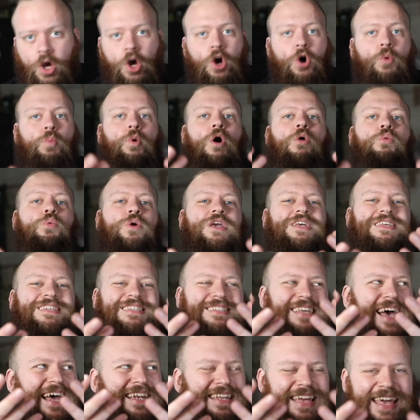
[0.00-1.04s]
What we
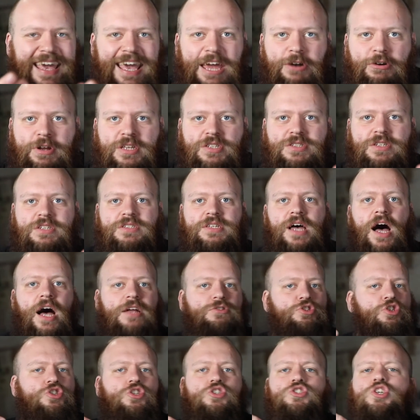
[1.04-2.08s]
said here is designed
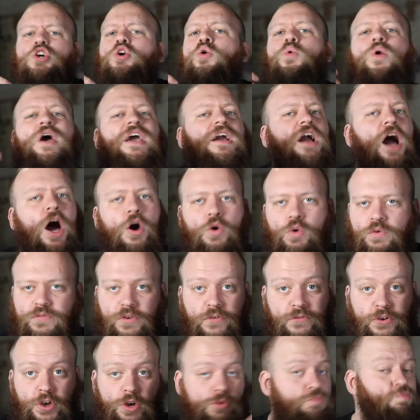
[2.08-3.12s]
just as a quick
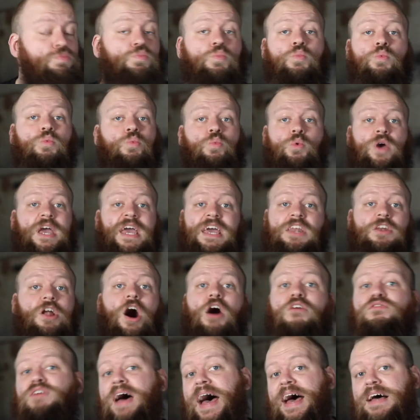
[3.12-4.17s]
overview. We're
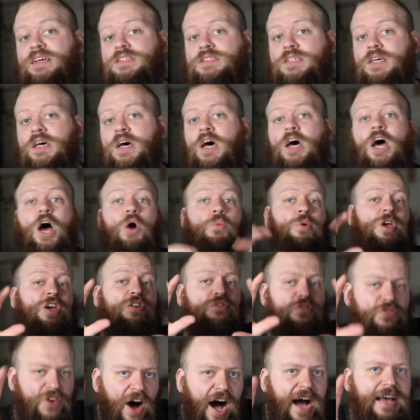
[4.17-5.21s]
not vets, and we
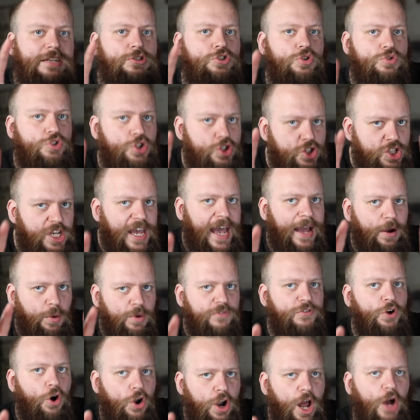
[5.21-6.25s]
advise you to check
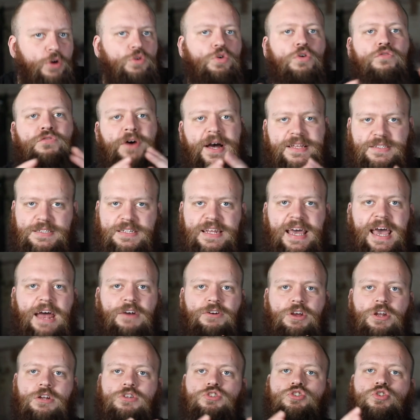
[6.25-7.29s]
with your local
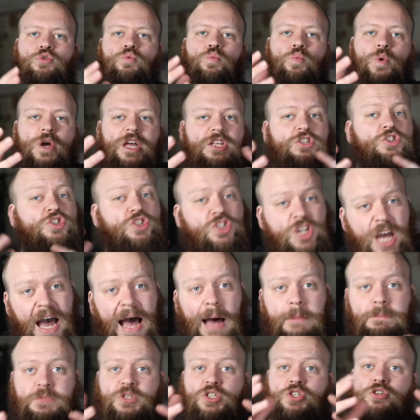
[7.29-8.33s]
veterinarian as to which
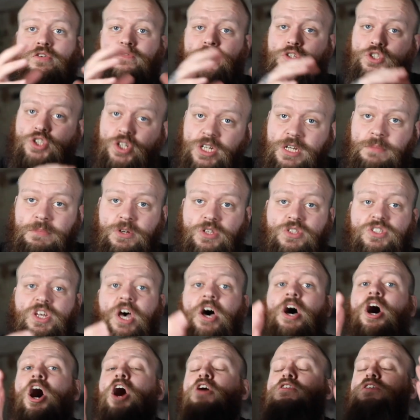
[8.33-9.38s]
jabs and other treatments
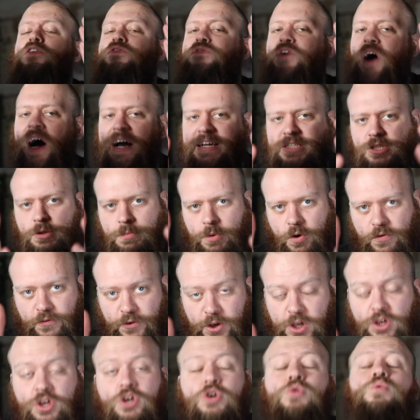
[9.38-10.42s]
are advisable
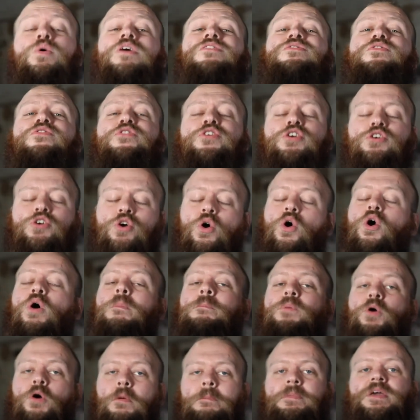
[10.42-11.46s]
for you and for
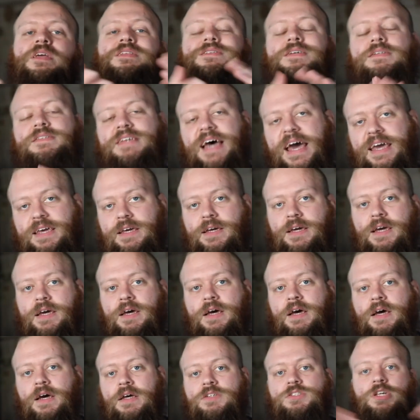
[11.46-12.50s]
your puppy to take.
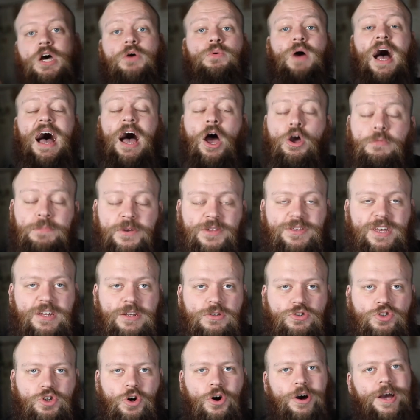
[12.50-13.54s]
So I hope you did
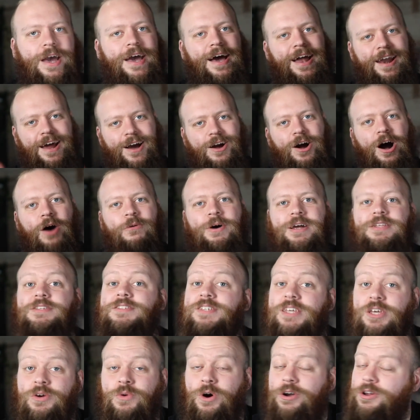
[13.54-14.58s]
enjoy it, and I can't wait to
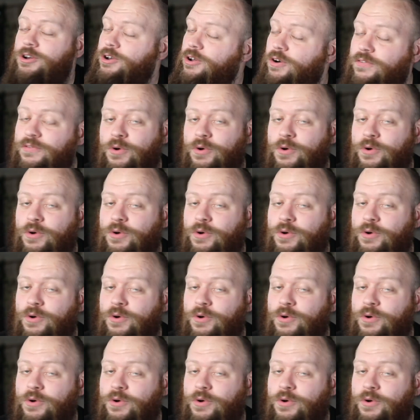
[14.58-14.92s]
see you on another